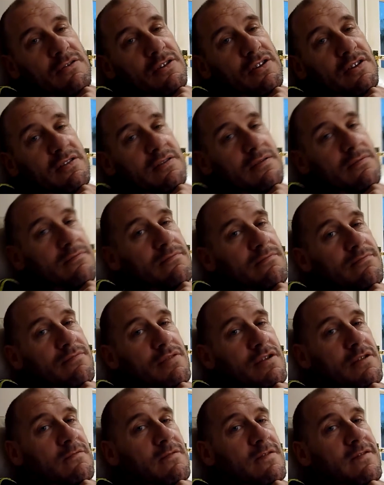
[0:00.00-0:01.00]
we're just
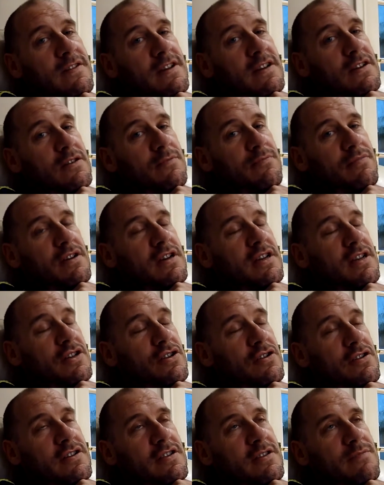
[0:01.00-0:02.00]
putting our feet up,
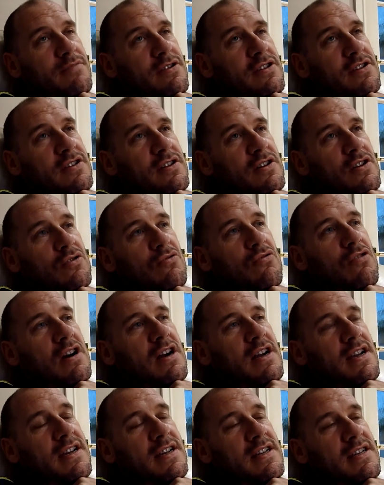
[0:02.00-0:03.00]
enjoy the peace and
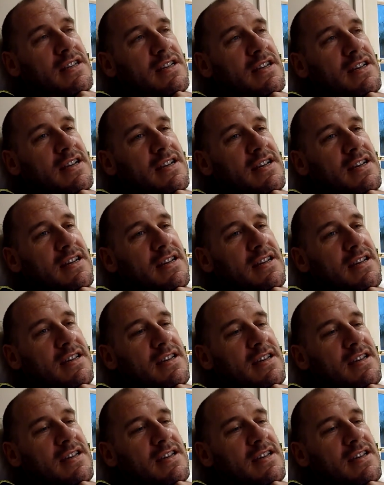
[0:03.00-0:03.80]
quiet, and